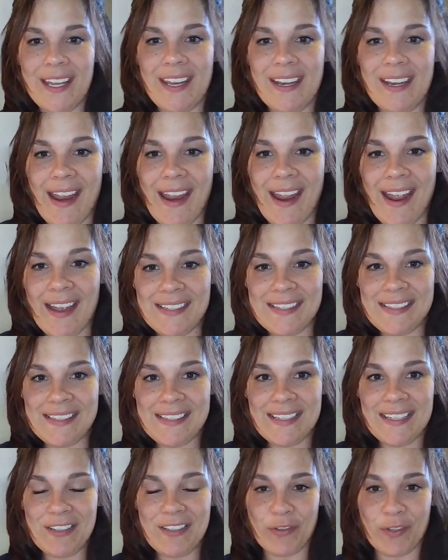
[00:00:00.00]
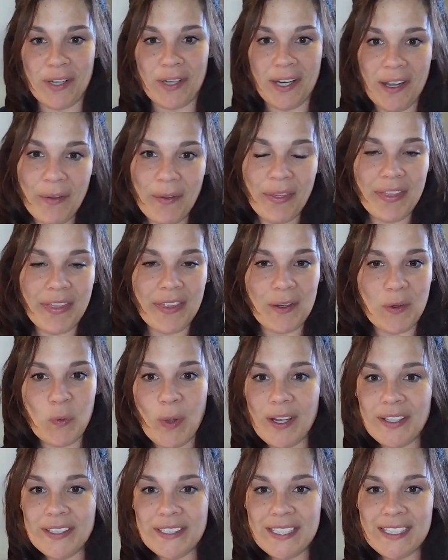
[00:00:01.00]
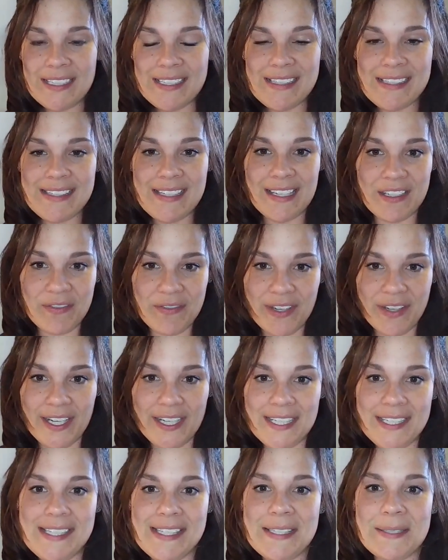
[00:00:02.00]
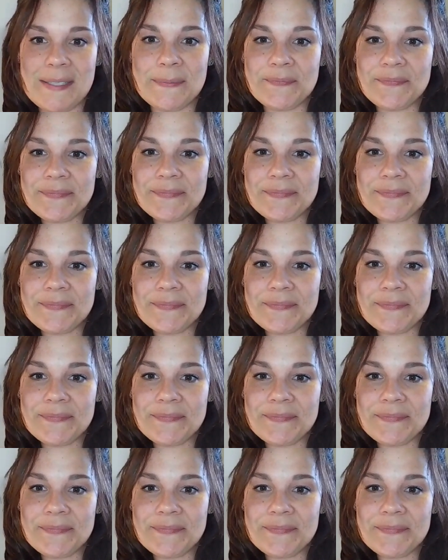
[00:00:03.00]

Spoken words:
and ask for health and wellness advice,